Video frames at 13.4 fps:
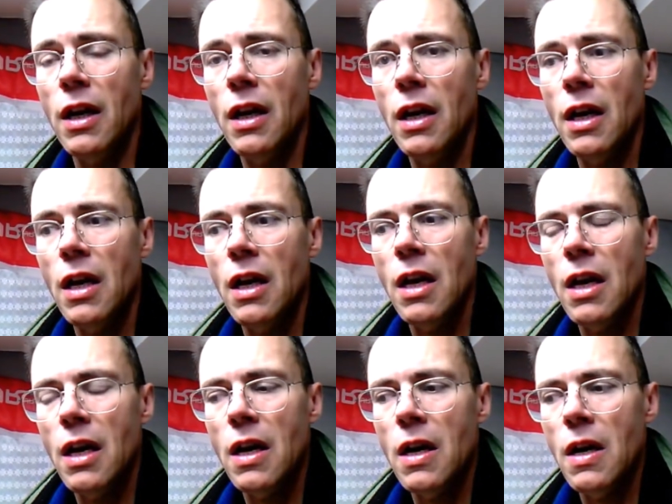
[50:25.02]

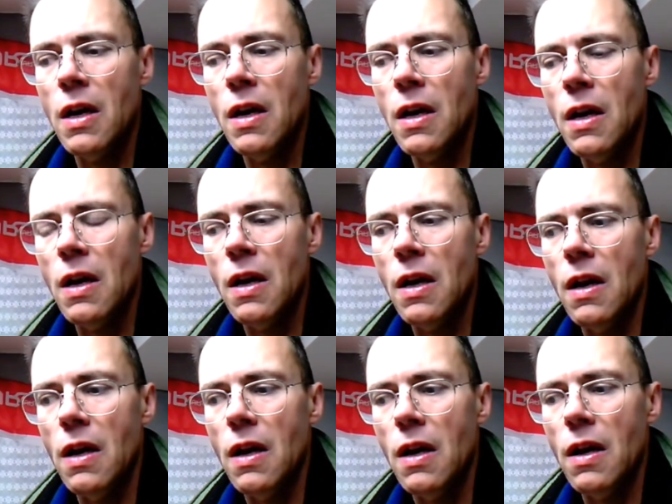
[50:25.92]

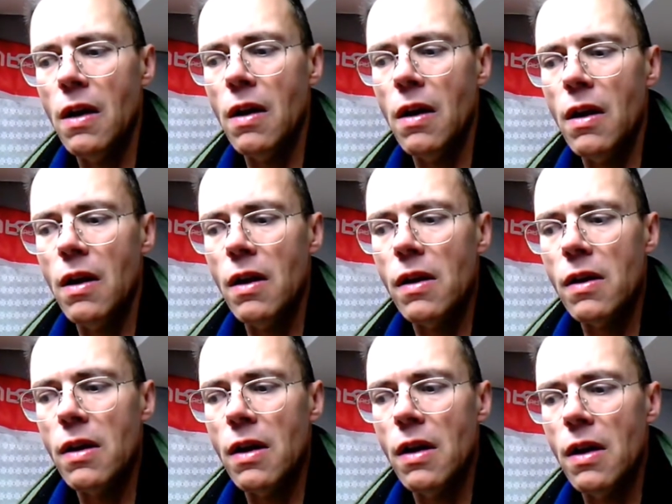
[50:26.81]

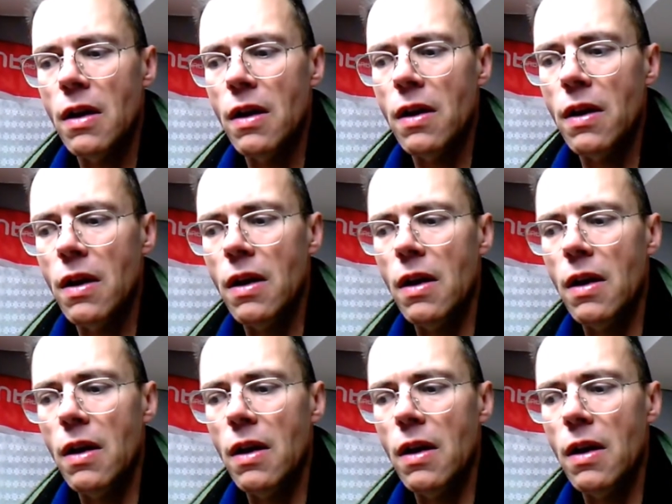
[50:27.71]
No one is speaking in this clip.